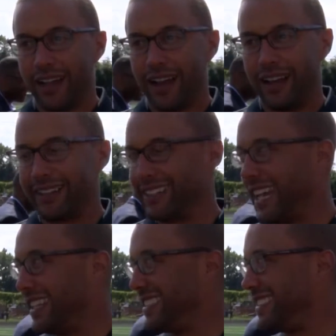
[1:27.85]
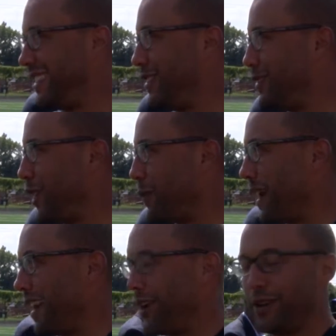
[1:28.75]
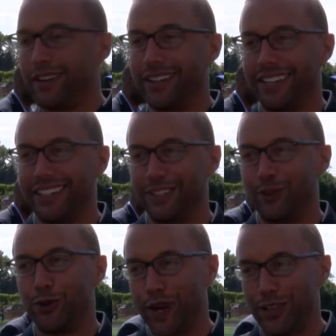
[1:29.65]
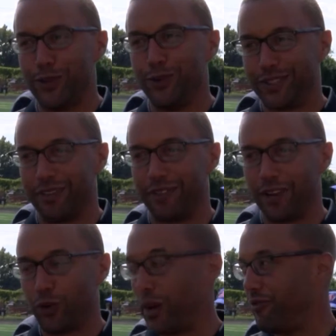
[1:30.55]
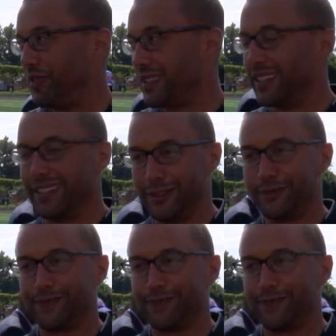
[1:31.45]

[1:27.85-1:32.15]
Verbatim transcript: Uh, glad to see these young men out here getting great use of a great facility.